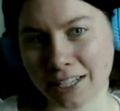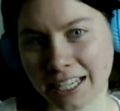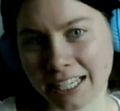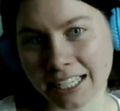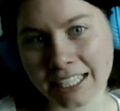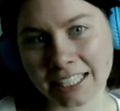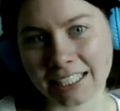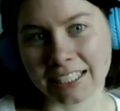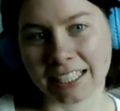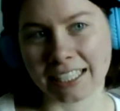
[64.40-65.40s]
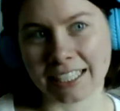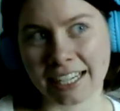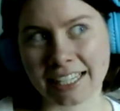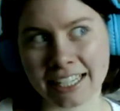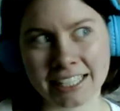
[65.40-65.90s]
you need.
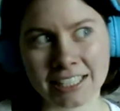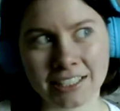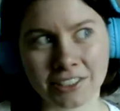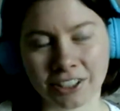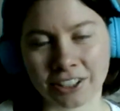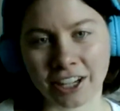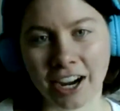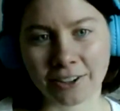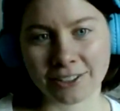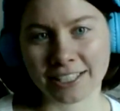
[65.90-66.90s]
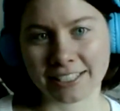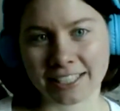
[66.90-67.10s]
I think Turner House is,